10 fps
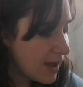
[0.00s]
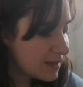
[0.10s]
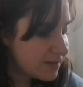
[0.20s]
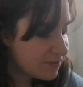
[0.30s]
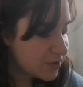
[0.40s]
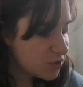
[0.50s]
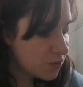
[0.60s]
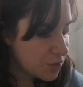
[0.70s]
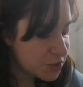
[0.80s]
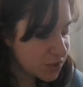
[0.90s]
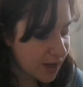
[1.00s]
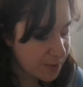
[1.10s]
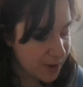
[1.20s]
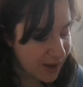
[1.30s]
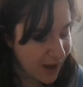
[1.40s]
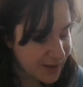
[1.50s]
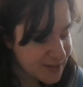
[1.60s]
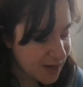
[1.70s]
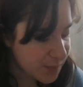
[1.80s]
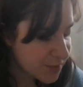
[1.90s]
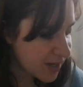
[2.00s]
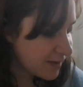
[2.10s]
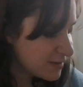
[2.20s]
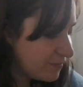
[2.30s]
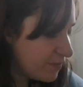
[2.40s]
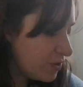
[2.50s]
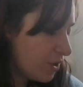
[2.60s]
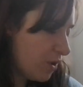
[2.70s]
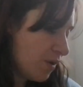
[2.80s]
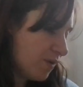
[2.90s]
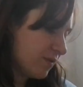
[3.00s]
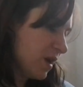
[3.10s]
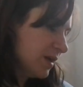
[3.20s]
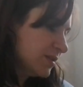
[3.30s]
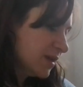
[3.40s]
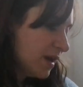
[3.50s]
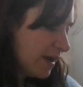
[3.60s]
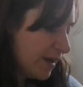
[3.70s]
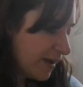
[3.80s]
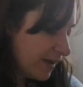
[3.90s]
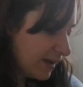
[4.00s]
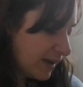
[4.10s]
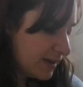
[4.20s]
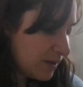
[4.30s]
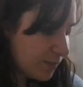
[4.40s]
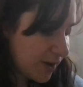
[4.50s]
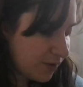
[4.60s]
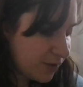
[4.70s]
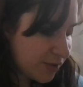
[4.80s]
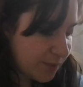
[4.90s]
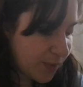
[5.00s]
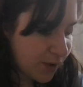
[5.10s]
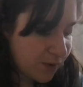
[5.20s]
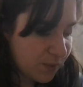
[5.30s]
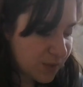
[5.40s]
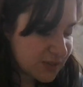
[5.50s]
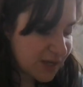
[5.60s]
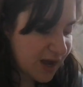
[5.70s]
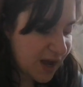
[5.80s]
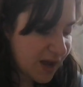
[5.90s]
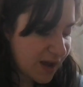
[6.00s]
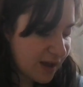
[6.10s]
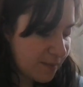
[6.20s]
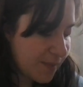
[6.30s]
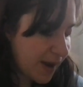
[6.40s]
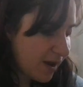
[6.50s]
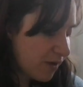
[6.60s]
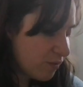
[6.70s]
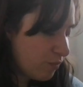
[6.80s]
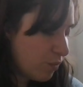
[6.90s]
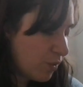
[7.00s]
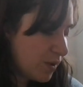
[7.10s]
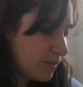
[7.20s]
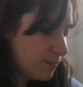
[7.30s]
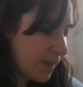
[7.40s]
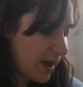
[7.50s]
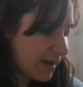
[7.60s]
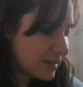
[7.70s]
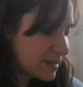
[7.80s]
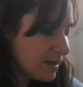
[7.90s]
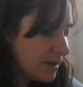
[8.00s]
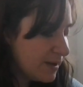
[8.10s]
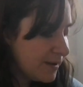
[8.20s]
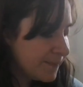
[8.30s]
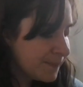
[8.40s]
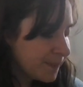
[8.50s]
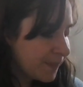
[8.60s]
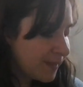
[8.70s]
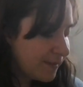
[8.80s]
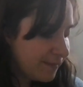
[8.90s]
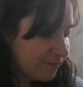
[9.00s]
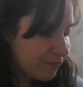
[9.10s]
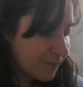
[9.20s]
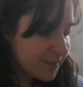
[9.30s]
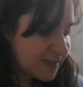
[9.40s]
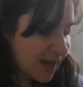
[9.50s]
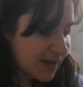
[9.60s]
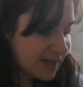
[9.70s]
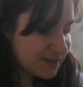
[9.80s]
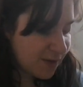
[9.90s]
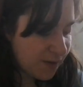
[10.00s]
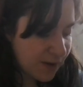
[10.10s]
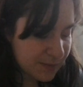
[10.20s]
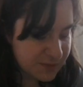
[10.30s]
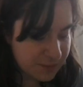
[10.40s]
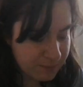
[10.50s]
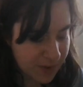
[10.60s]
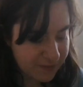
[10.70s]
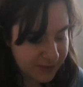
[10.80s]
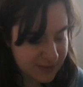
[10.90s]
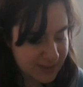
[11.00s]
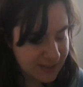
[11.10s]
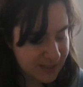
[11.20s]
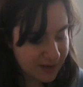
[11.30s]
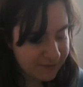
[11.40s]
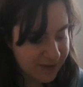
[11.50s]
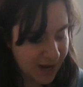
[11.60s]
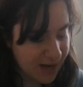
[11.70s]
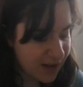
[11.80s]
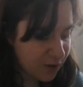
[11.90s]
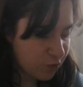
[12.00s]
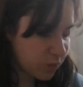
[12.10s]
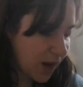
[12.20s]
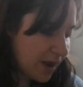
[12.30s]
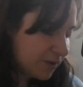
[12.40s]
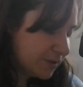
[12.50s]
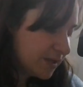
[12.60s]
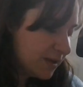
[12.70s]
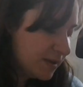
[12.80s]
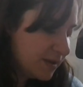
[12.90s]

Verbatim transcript: as if the torchlight were casting a protective glow over us. In the middle of the boat was a hut made out of wooden mats. From Sadie's arms, Muffin sniffed at it and growled.